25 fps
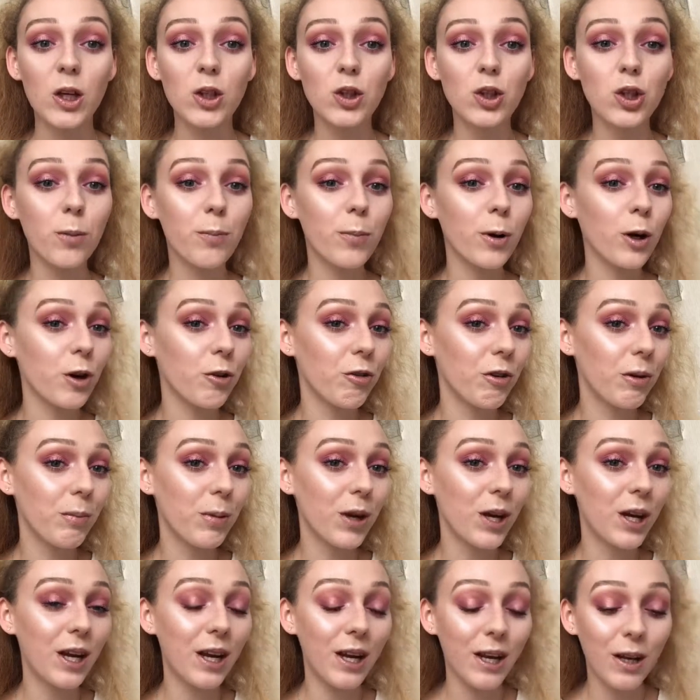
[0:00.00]
super
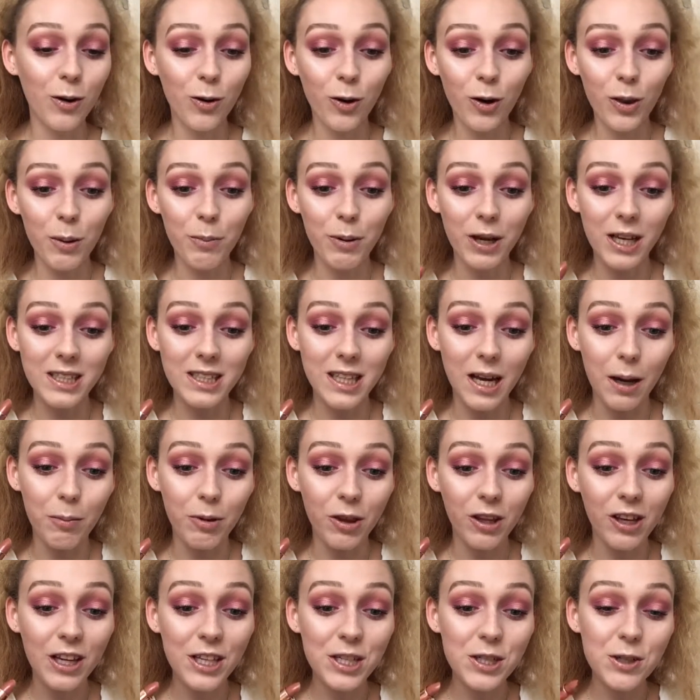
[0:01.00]
creamy, not the best
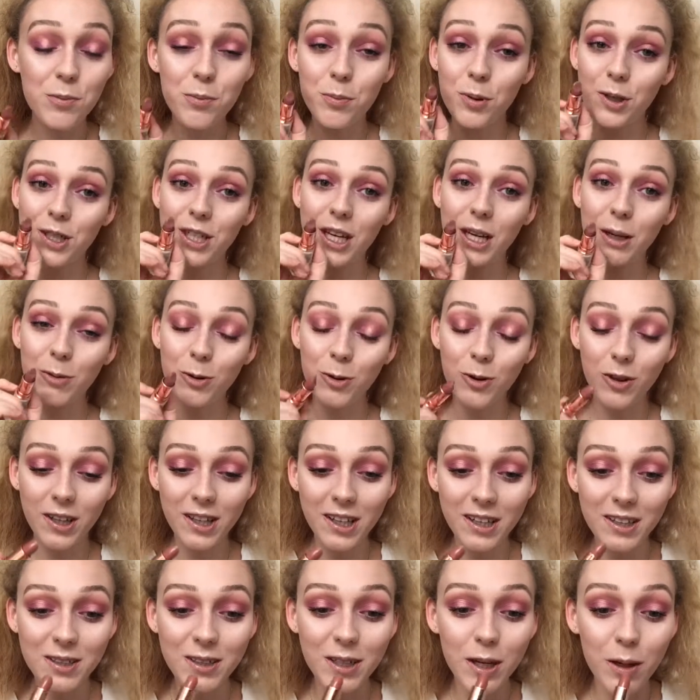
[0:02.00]
application, but I will
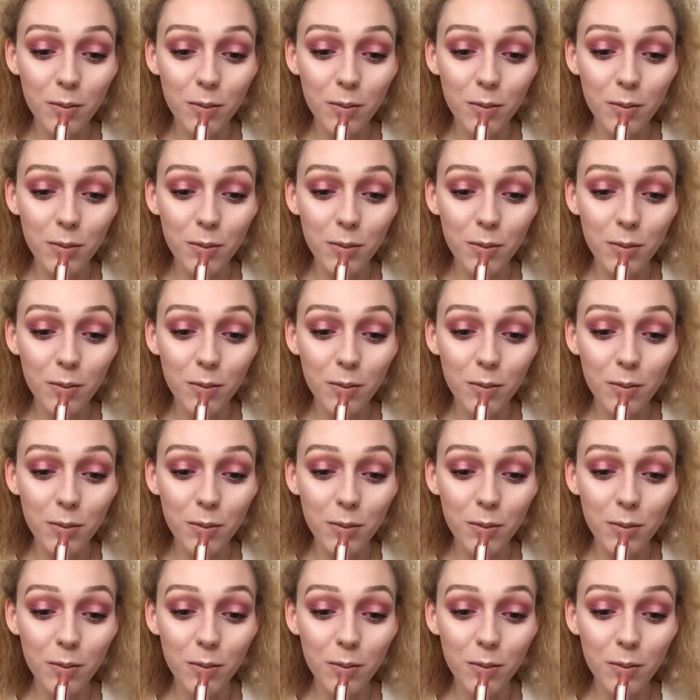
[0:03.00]
clean it